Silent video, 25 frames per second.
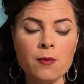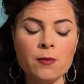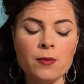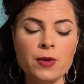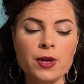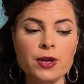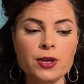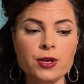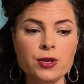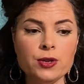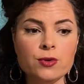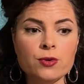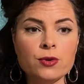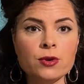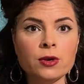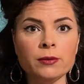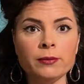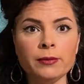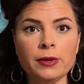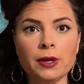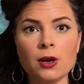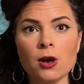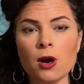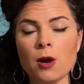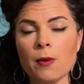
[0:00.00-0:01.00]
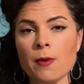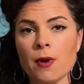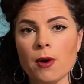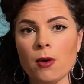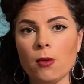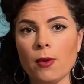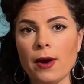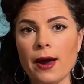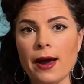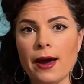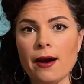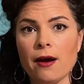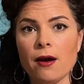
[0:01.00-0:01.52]
You can become
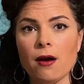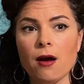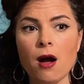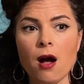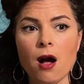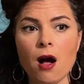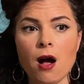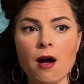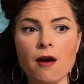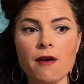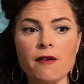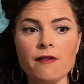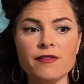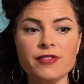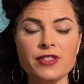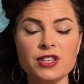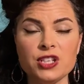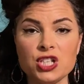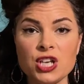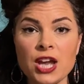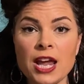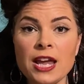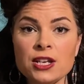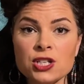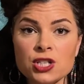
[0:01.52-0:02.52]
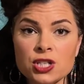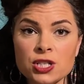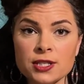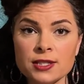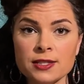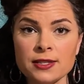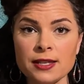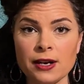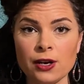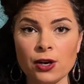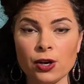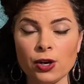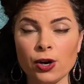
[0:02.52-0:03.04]
aware of the changes
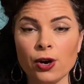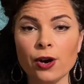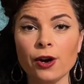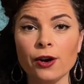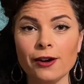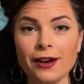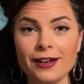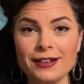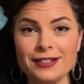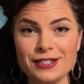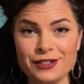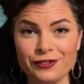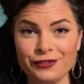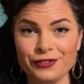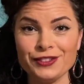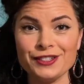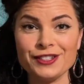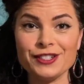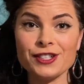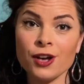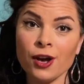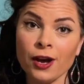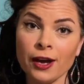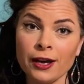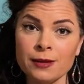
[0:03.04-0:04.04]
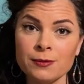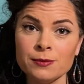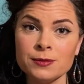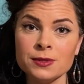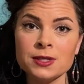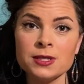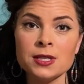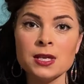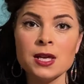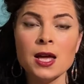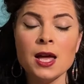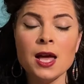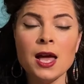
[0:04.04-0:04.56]
that occur at different
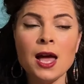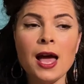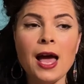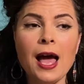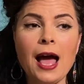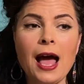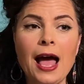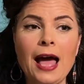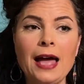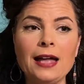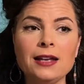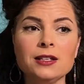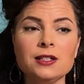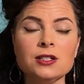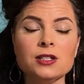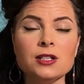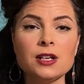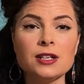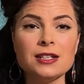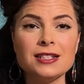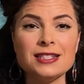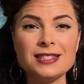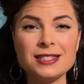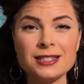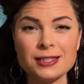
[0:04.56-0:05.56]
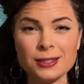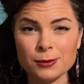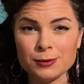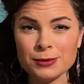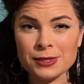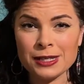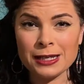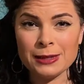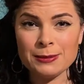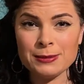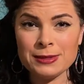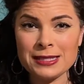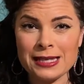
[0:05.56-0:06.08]
times, and
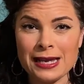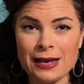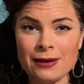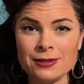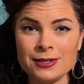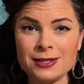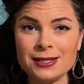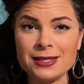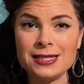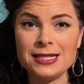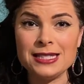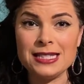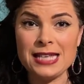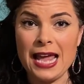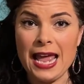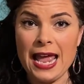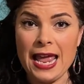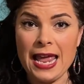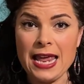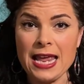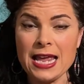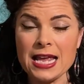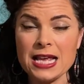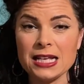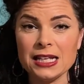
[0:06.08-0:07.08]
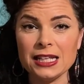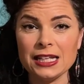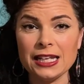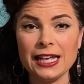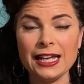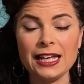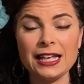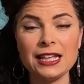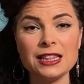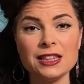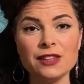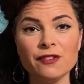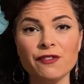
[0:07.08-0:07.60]
sometimes down to the day.
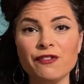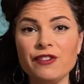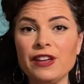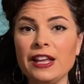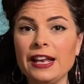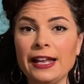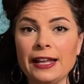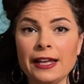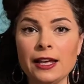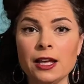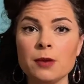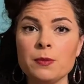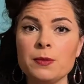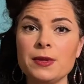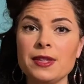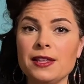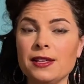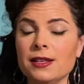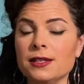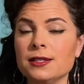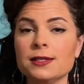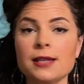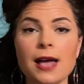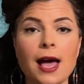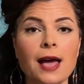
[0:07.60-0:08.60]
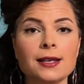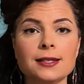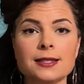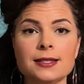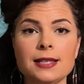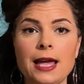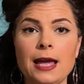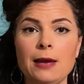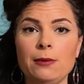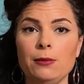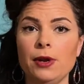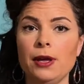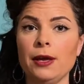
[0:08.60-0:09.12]
Like, the feeling can be the exact
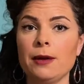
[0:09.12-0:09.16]
same, like